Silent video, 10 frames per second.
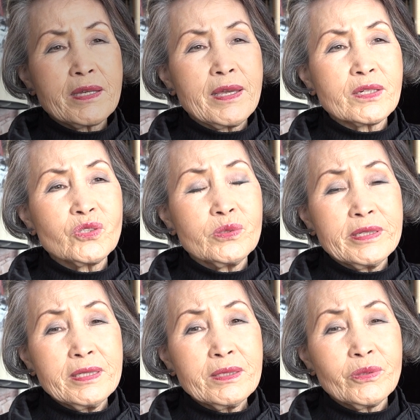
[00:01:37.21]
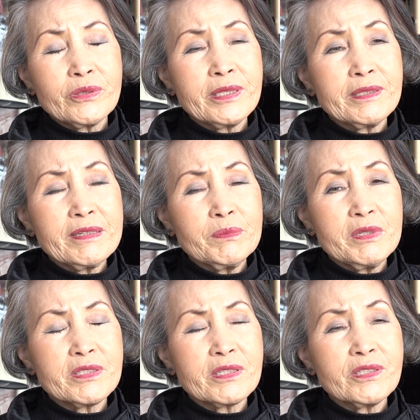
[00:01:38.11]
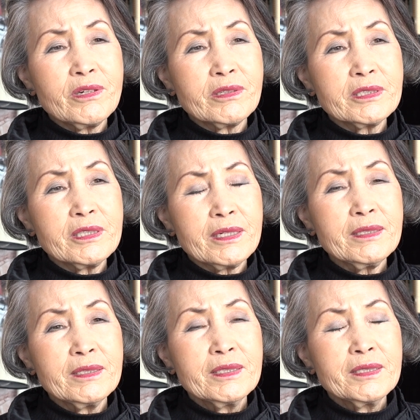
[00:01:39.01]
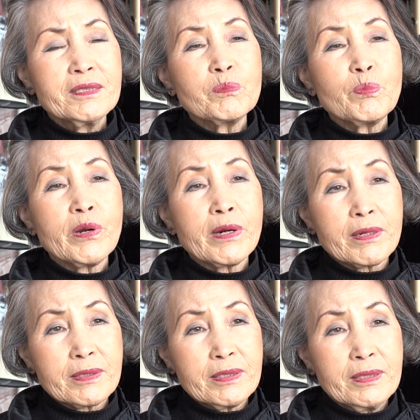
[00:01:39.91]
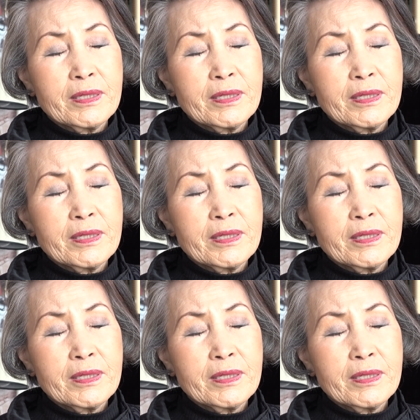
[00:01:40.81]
actually, Korean name is Youngja Park.